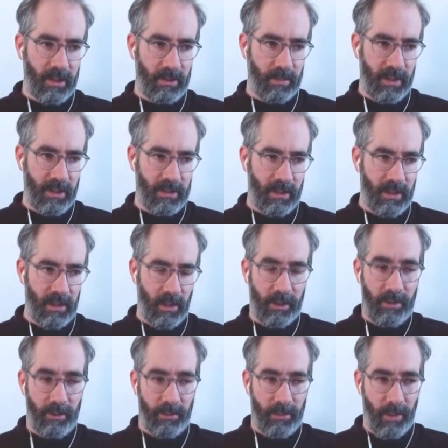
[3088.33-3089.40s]
basically a
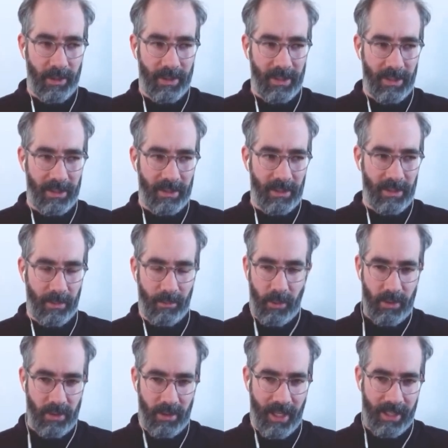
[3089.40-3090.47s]
lot of politics is
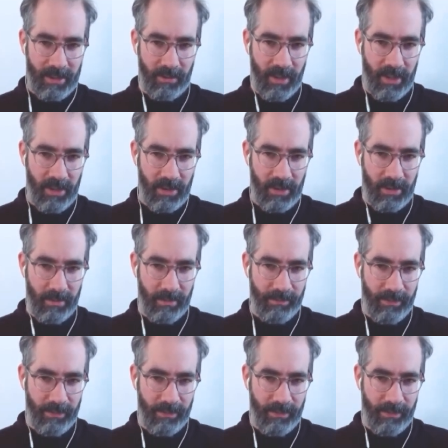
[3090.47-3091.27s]
emotional activation.